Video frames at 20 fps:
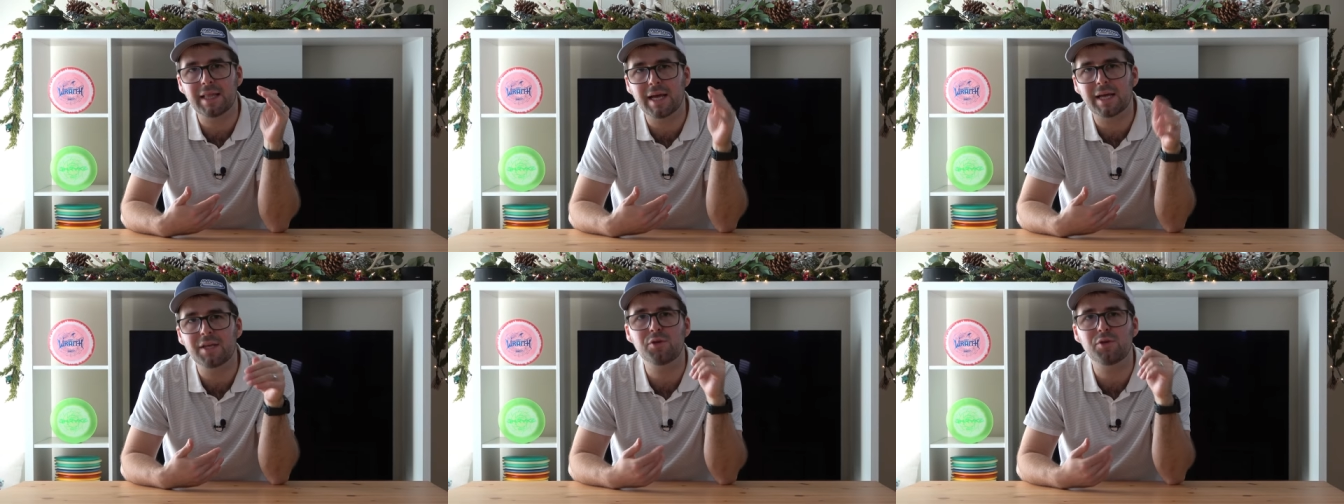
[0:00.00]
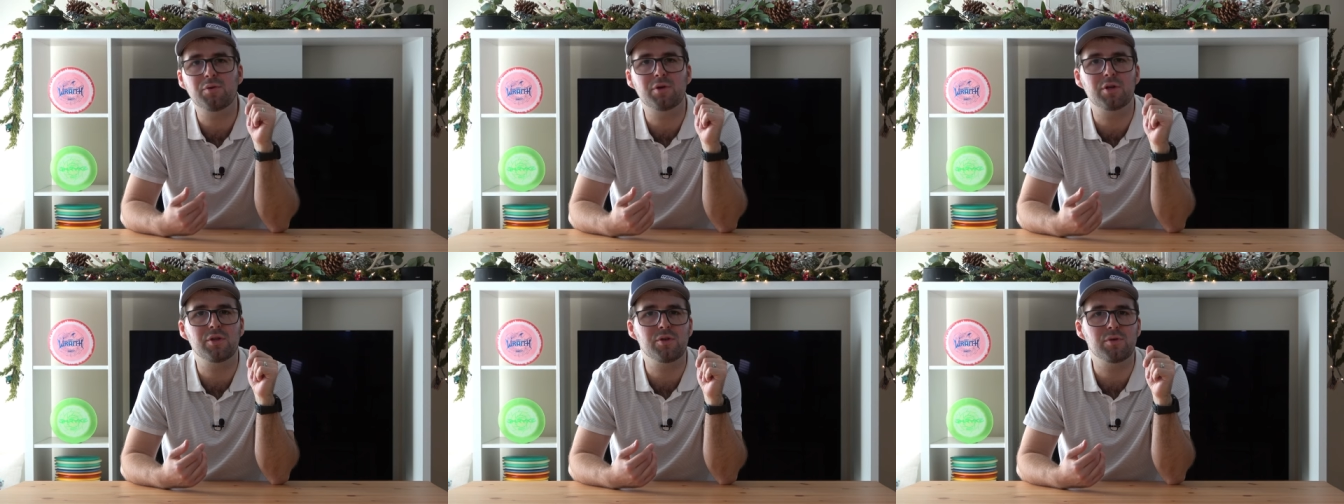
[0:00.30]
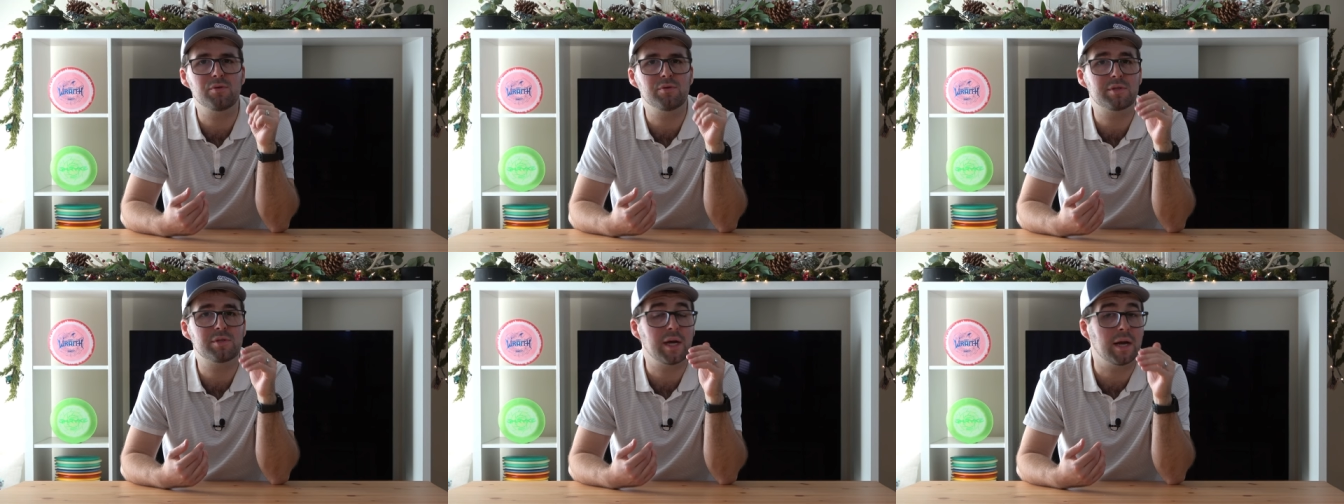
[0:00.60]
that you can
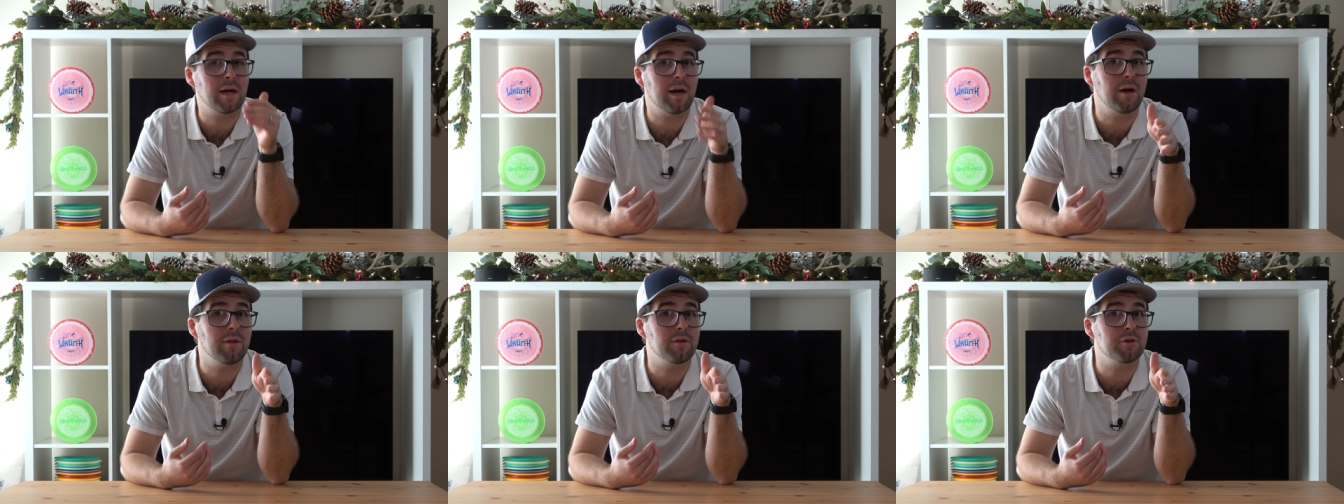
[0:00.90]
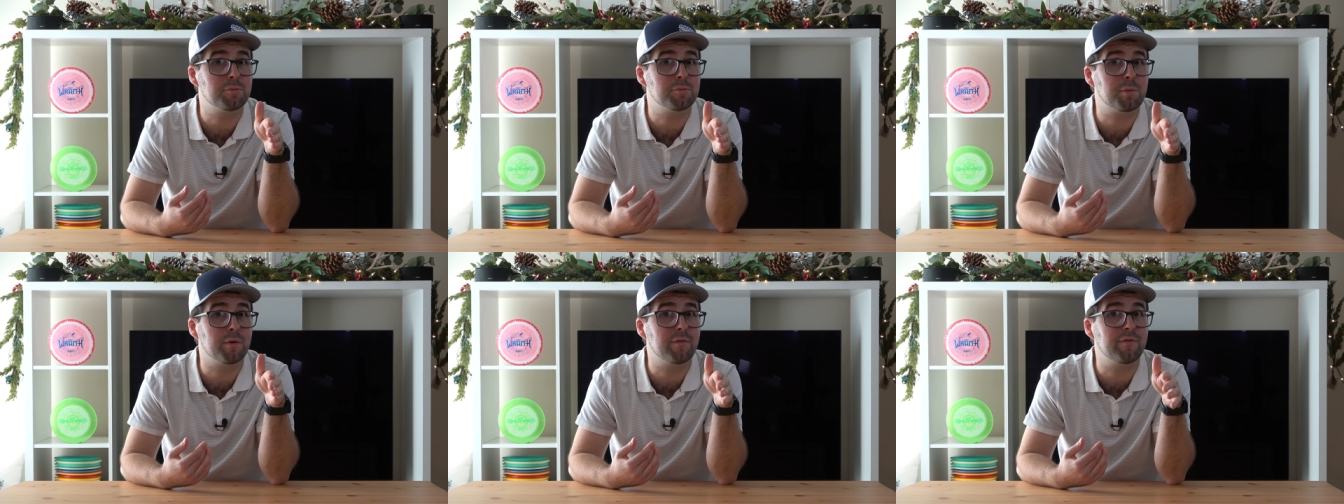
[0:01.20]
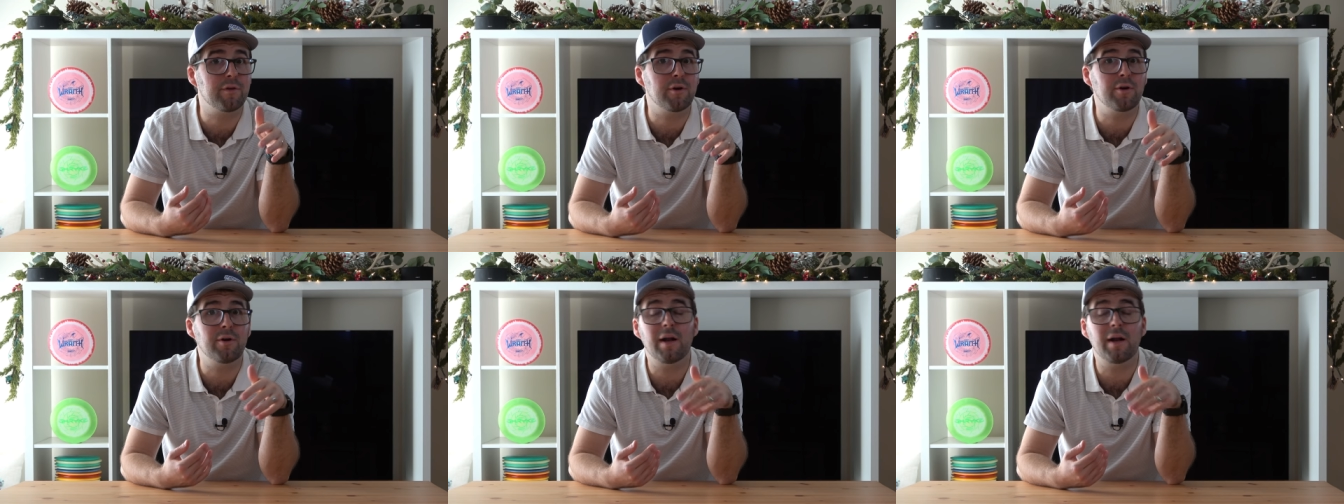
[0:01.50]
use that others
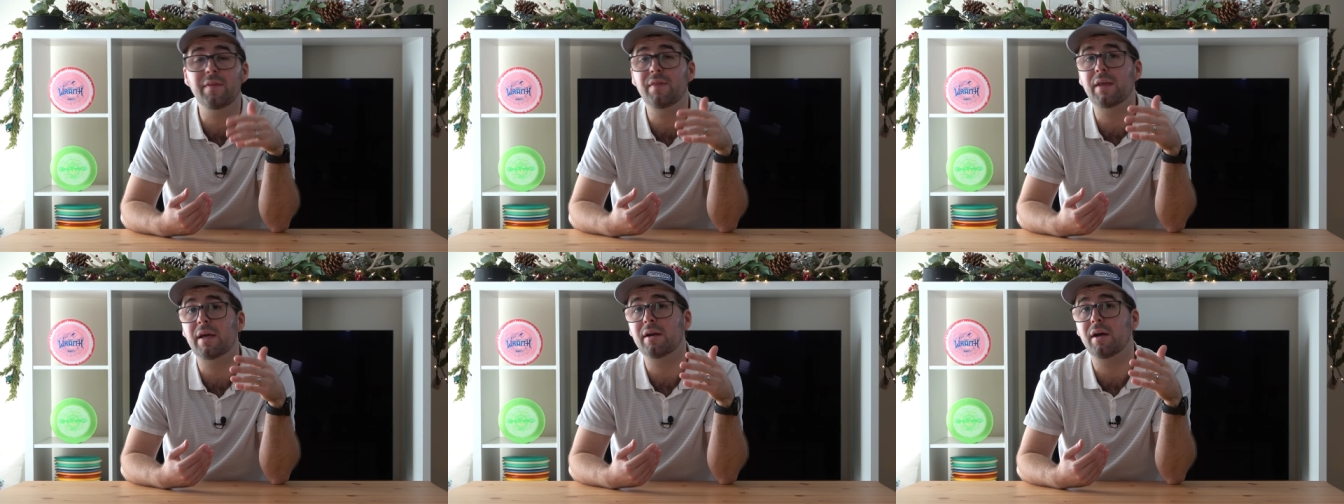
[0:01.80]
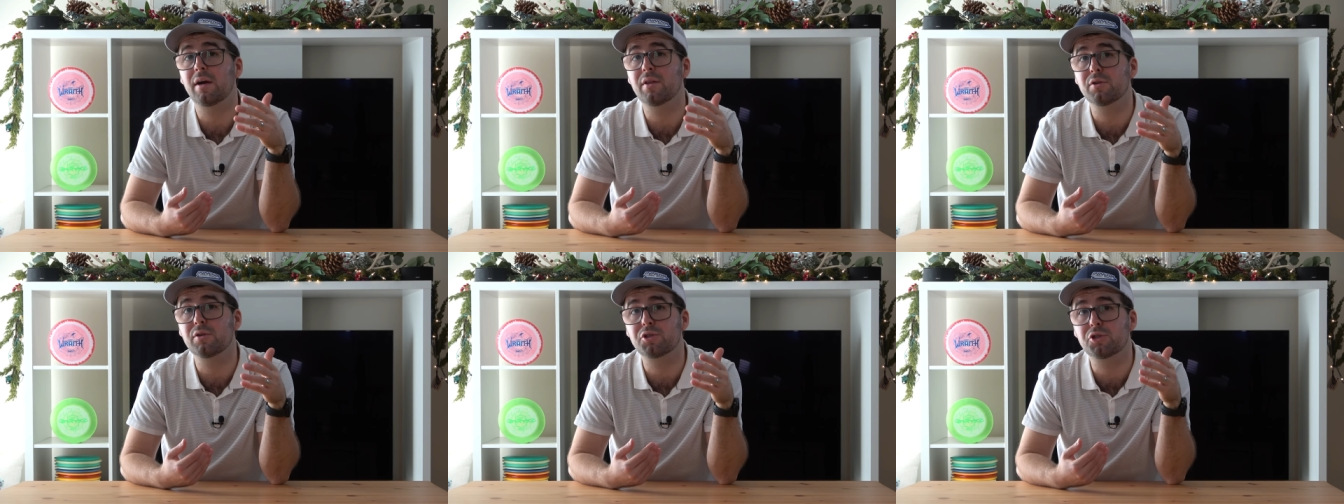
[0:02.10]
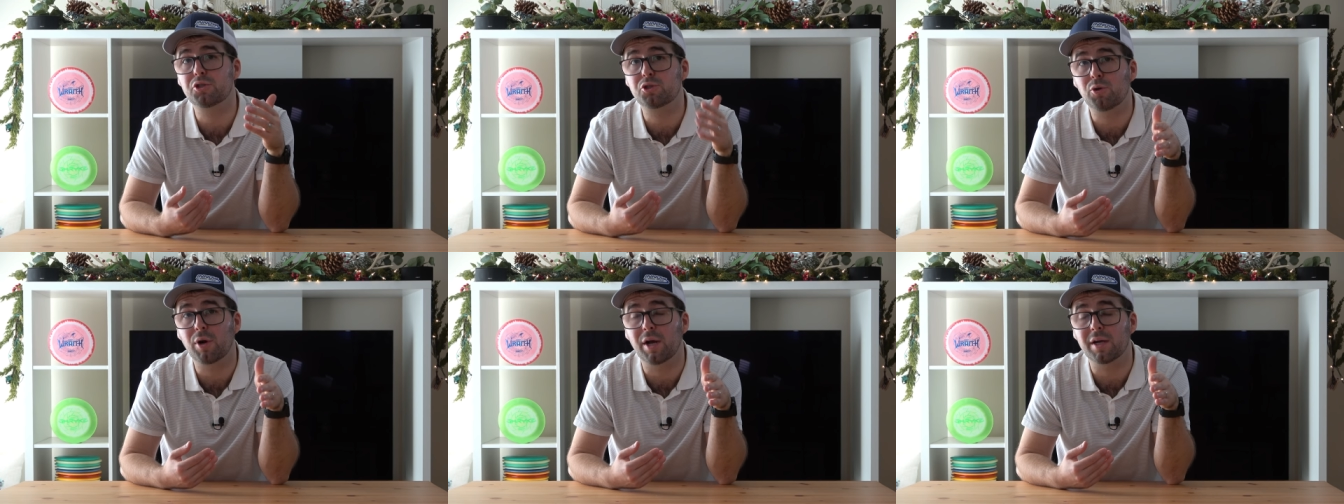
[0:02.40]
prefer and that
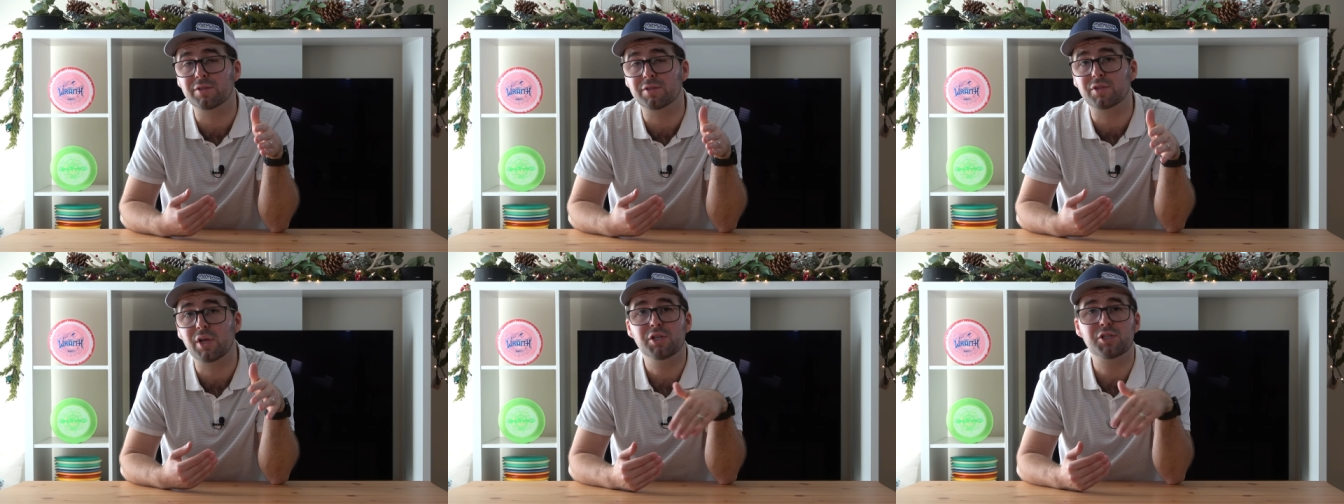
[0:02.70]
others trust.